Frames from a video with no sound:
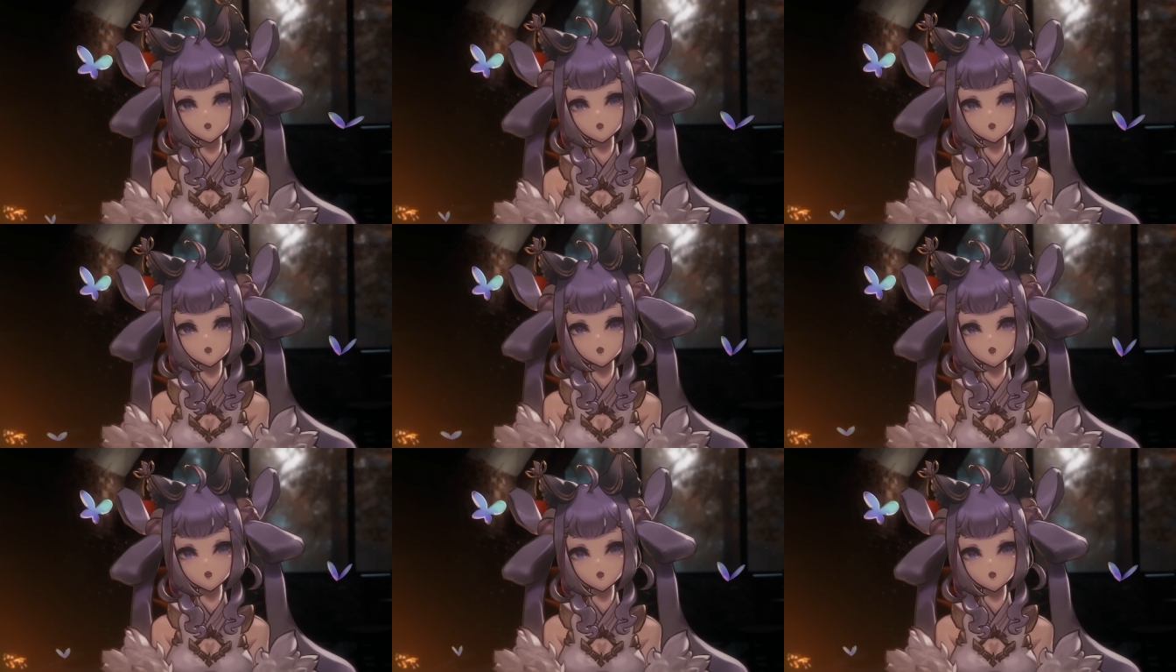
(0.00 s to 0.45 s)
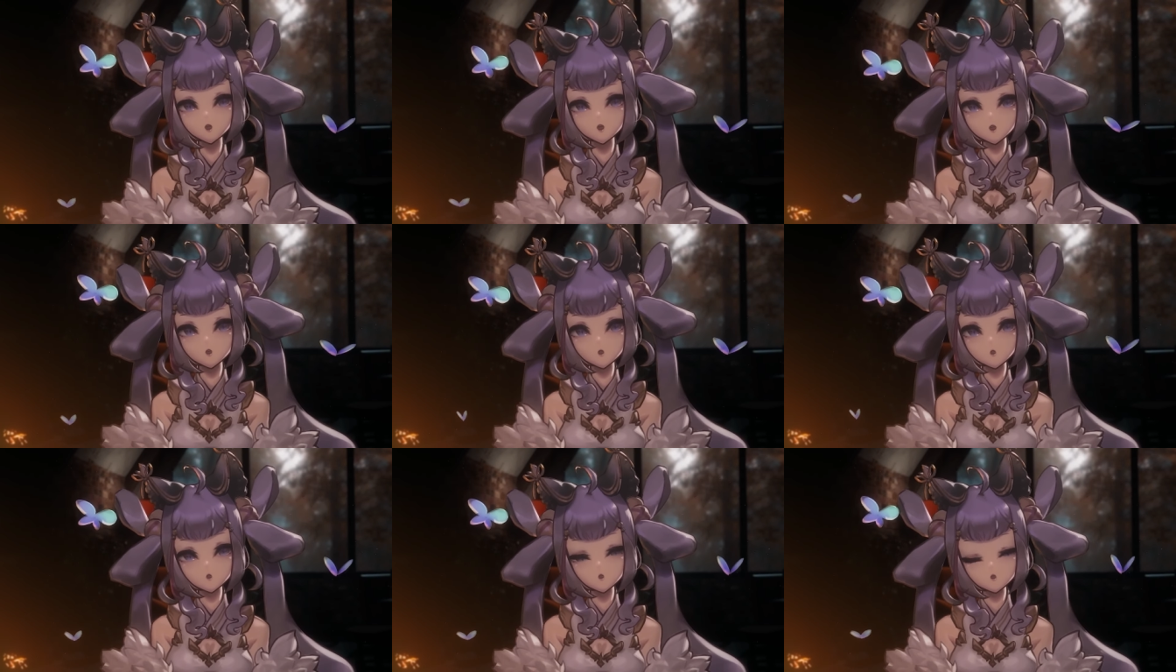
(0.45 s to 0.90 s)
and give
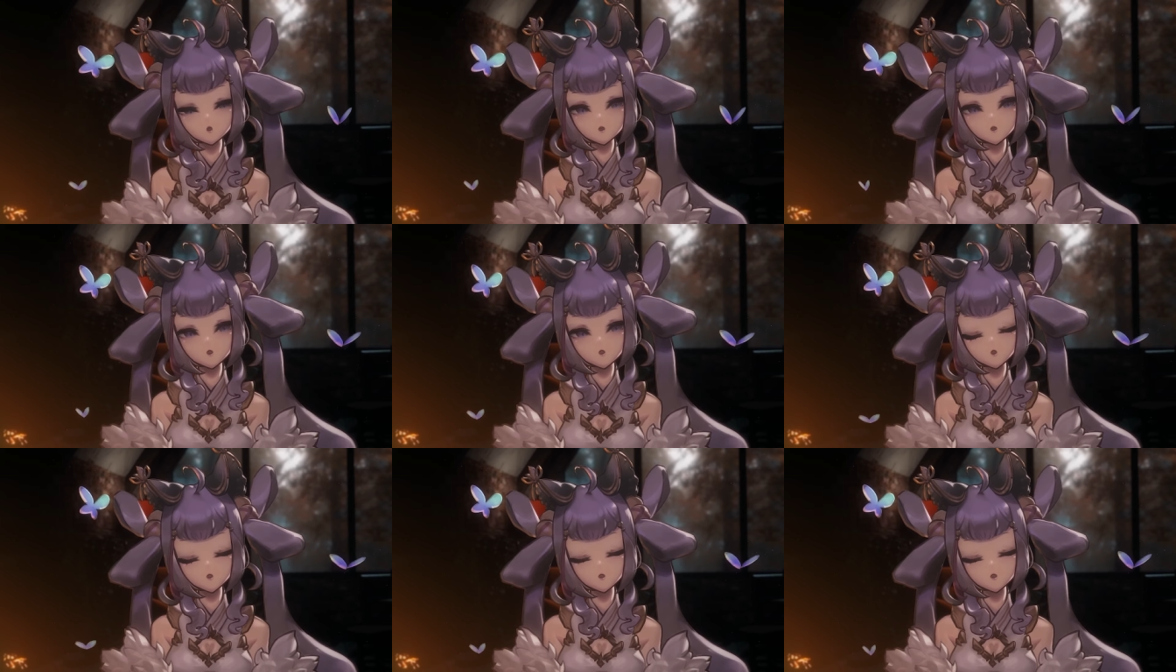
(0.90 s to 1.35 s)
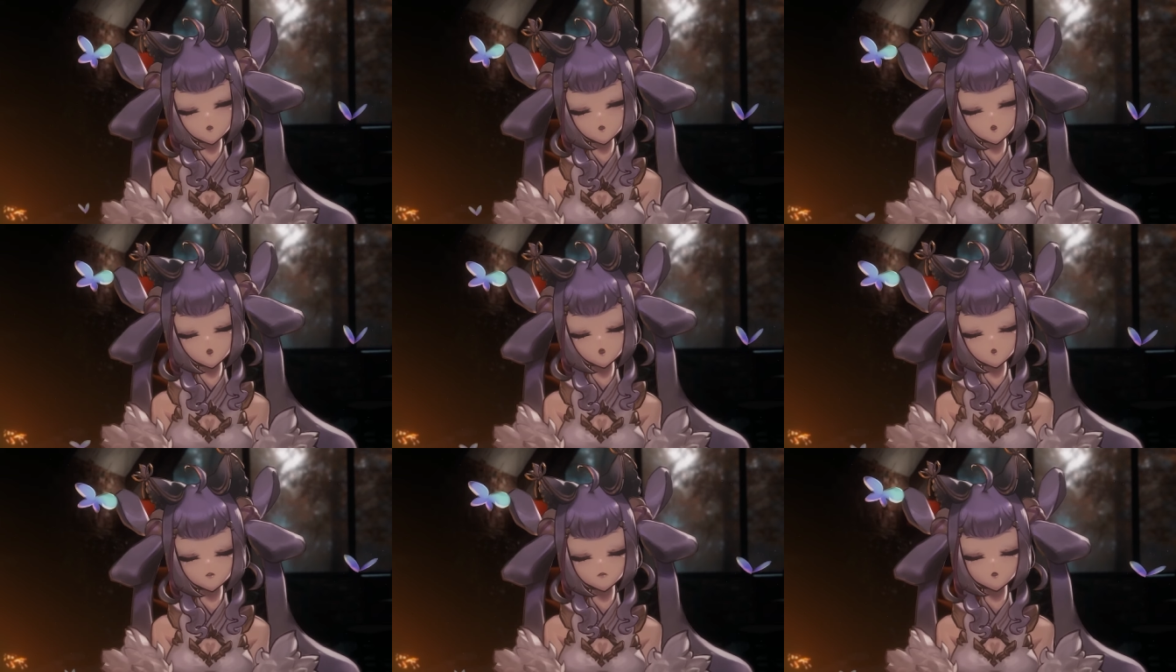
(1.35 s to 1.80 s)
ourselves
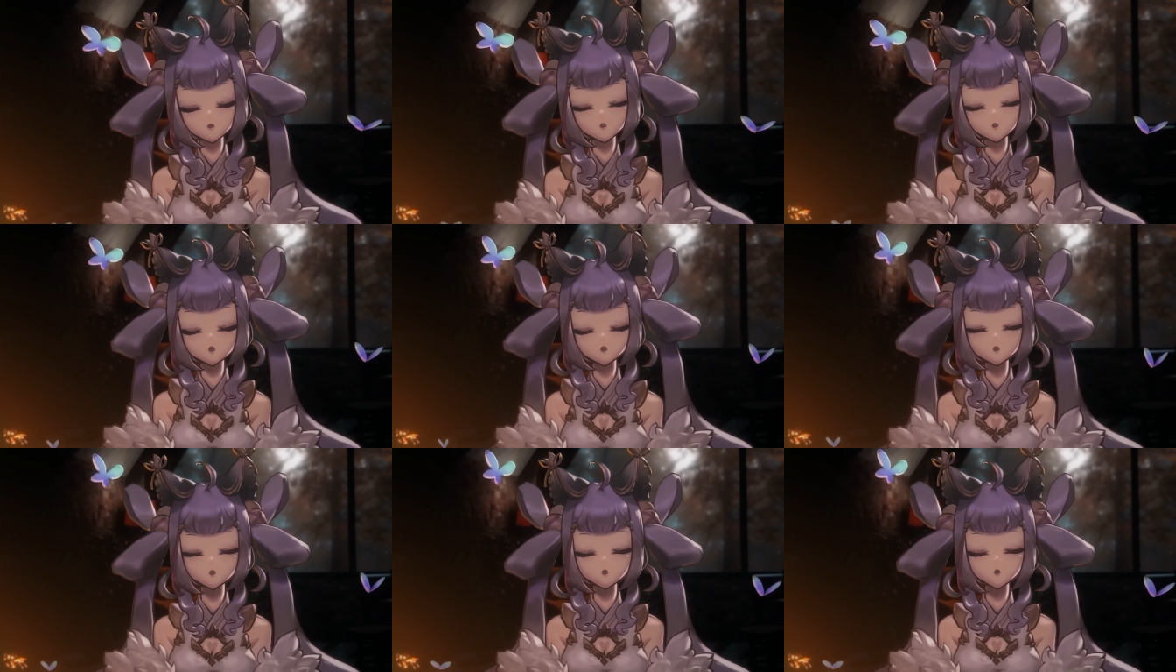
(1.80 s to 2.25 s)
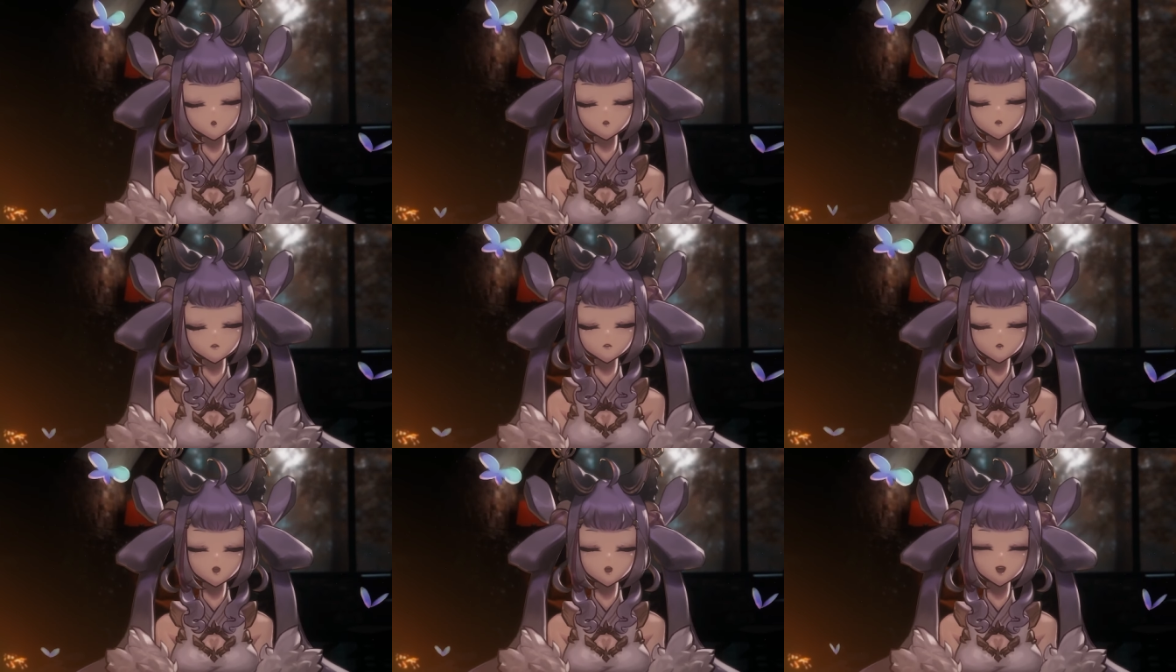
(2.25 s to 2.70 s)
time to
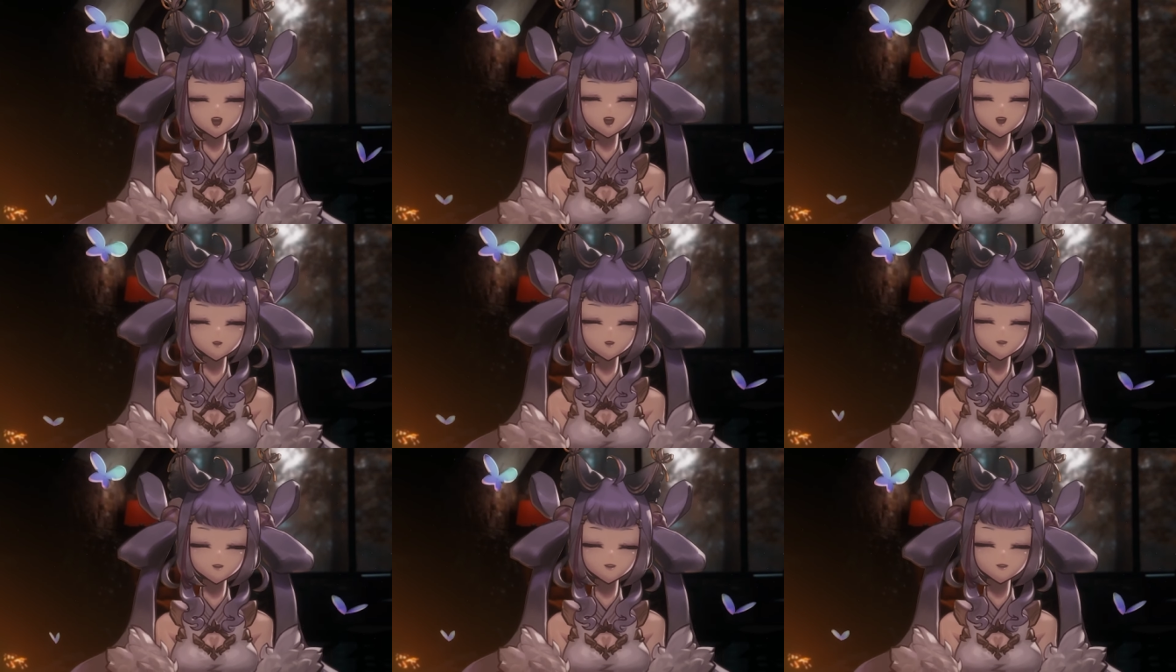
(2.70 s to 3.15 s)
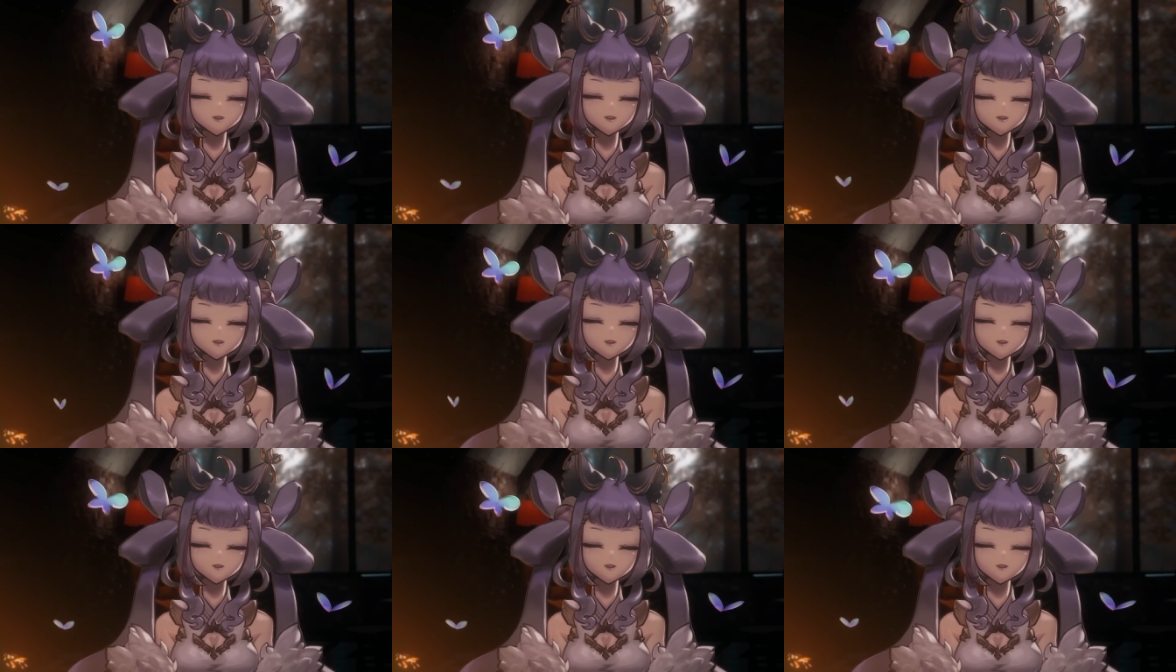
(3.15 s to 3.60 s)
relax
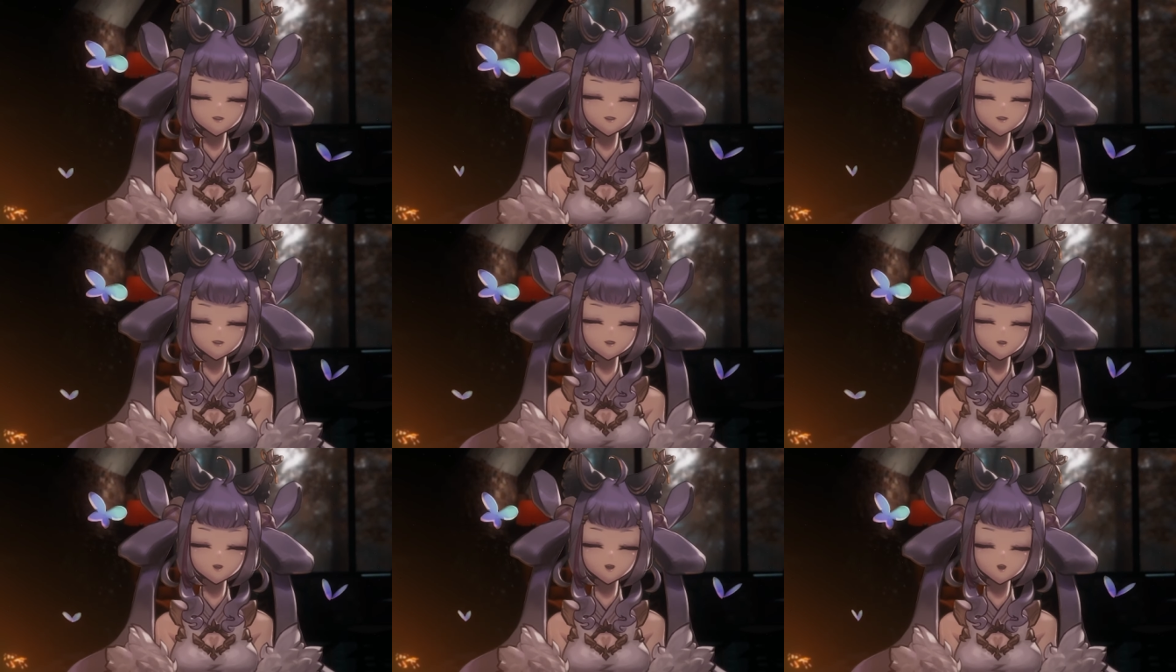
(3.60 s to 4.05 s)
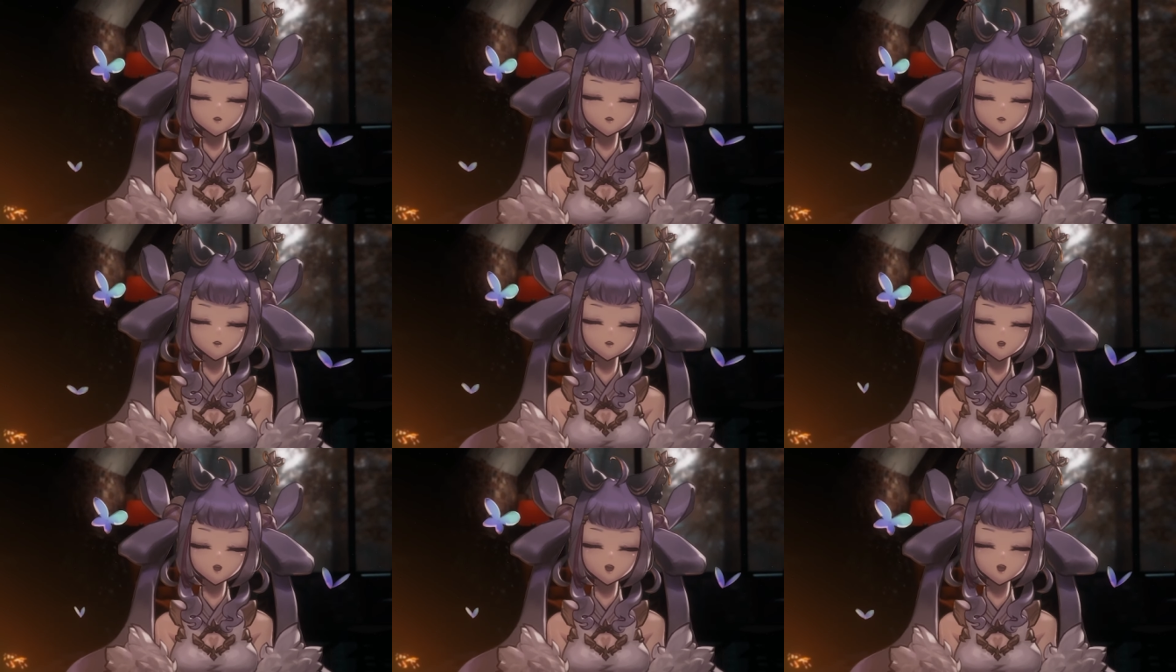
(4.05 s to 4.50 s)
and
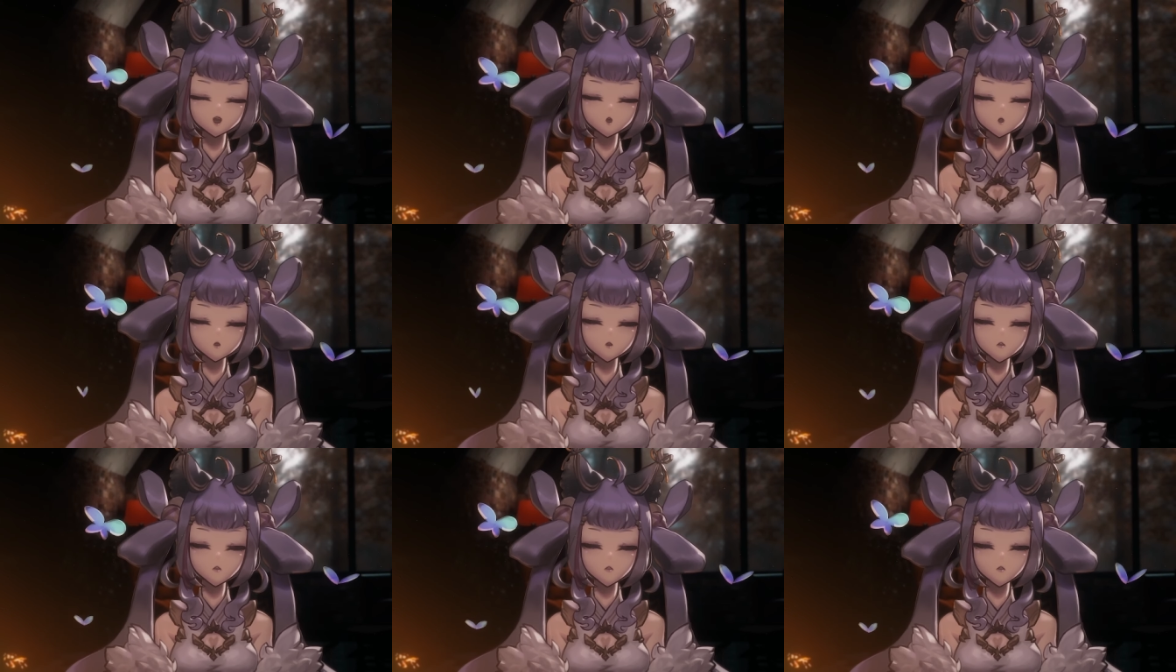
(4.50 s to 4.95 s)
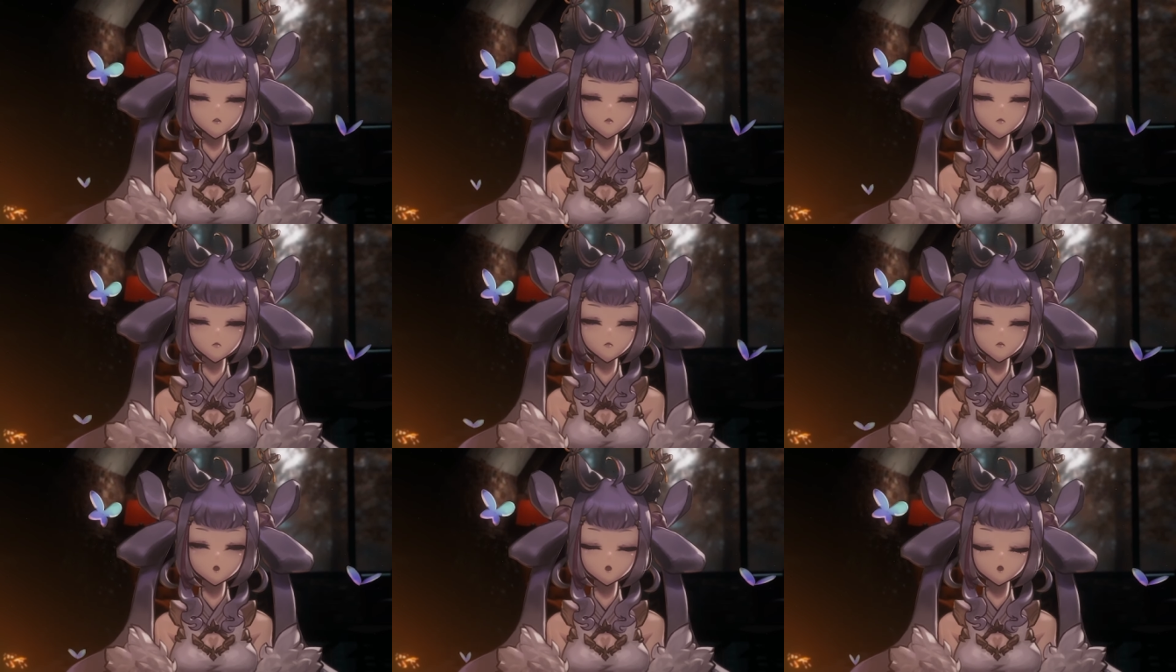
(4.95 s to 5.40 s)
let go
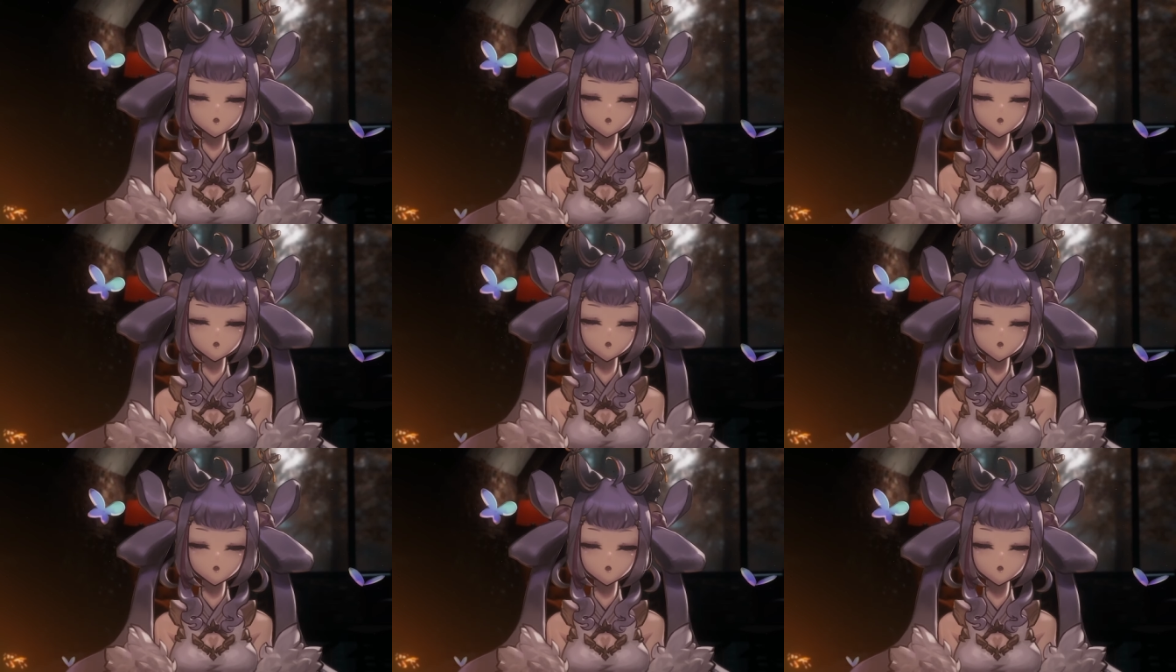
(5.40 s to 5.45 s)
of